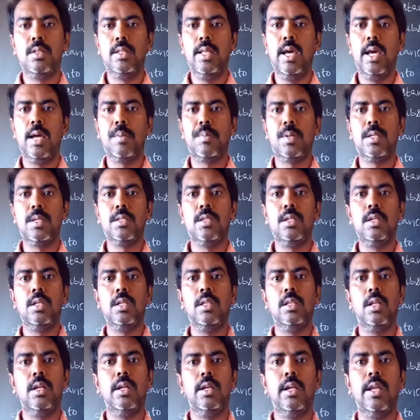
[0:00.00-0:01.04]
They are present
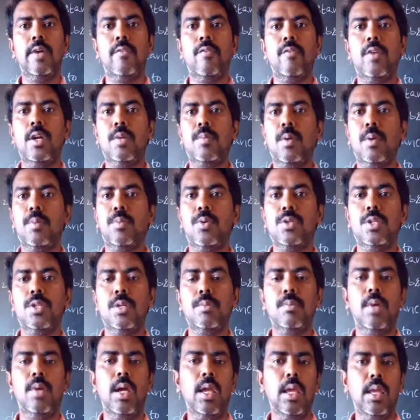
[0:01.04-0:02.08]
in the definite
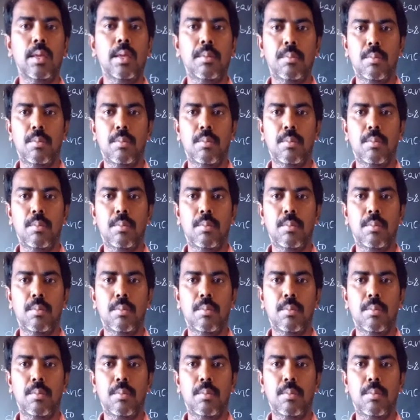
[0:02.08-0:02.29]
proportion by